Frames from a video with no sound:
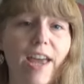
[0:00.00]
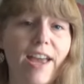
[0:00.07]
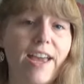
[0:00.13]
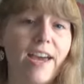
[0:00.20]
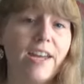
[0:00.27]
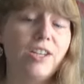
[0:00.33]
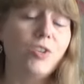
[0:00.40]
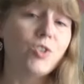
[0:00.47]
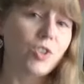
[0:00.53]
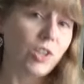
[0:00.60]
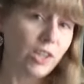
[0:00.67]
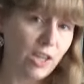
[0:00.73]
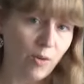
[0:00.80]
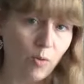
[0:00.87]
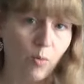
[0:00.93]
and usually
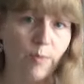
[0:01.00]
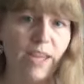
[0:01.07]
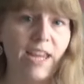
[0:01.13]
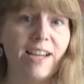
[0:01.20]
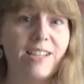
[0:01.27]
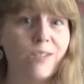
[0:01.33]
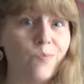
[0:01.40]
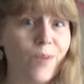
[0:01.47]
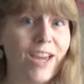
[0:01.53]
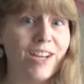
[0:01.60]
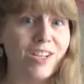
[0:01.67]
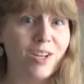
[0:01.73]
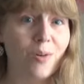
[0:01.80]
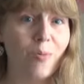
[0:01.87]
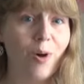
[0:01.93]
that will be
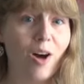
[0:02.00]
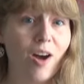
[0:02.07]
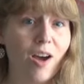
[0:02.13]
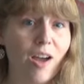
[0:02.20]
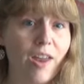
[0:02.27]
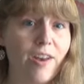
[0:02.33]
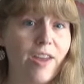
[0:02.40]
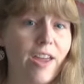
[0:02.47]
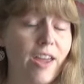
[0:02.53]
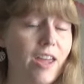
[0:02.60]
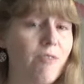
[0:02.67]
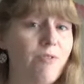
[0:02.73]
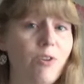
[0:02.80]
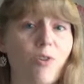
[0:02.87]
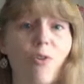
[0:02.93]
expanded upon
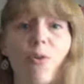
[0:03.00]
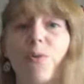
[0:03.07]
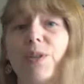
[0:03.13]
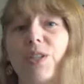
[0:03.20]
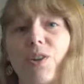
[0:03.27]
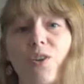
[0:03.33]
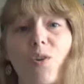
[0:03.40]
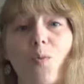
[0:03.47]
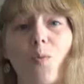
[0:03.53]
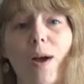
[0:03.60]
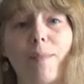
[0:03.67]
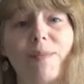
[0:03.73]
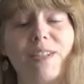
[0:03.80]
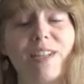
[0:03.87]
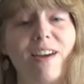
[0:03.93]
if you go to a certain
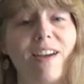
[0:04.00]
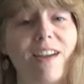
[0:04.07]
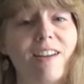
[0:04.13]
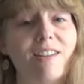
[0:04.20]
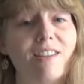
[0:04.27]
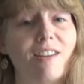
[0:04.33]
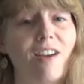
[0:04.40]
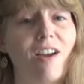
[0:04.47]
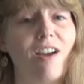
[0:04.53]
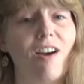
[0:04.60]
website